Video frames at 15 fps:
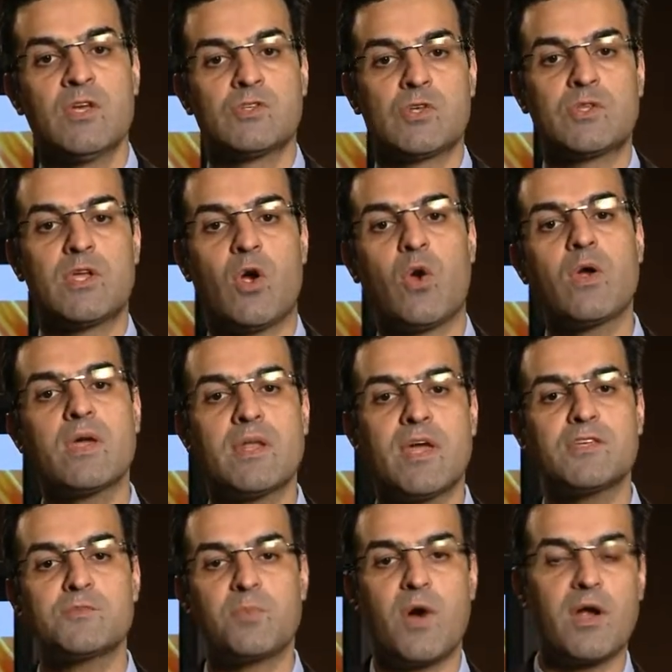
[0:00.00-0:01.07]
So the
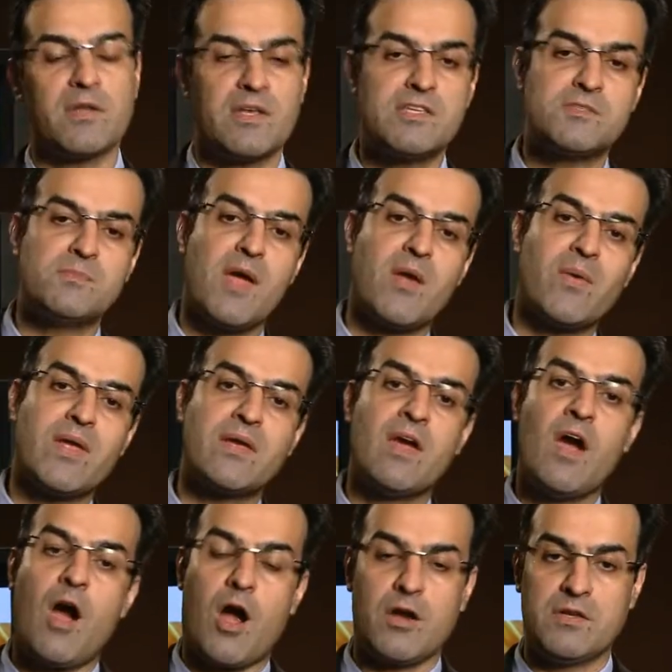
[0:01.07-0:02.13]
organized part is marrying
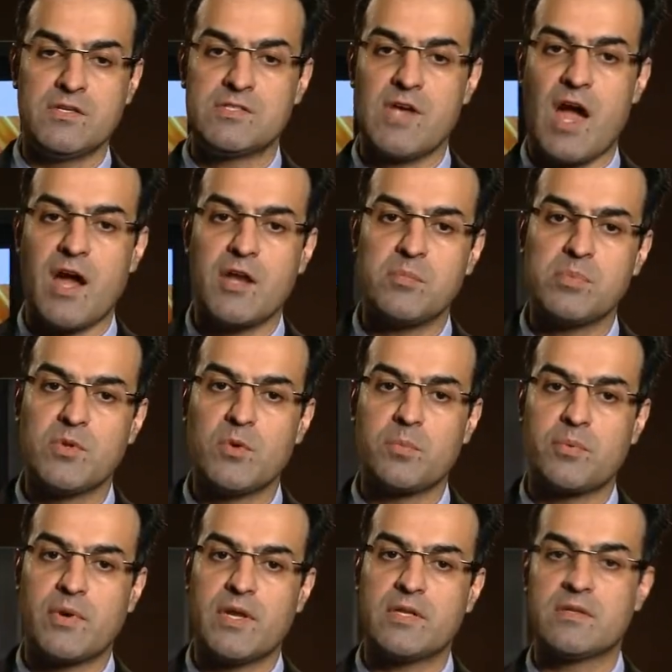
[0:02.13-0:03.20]
our desired
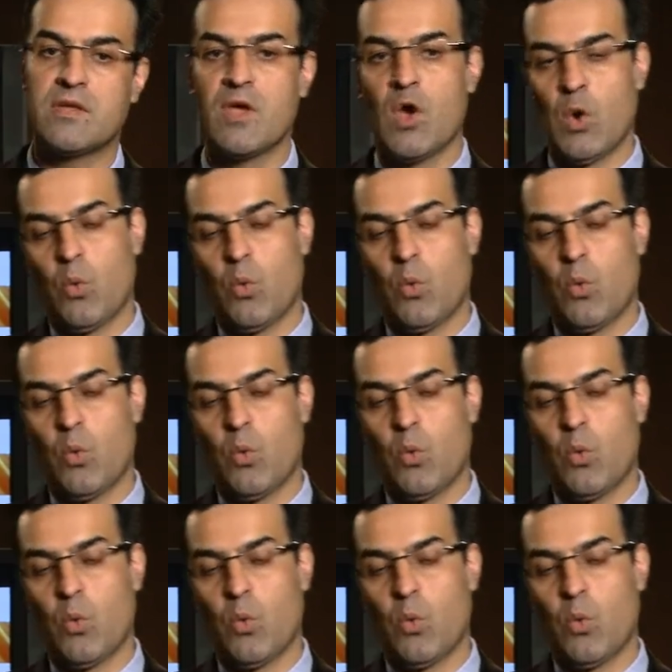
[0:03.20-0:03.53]
blueprint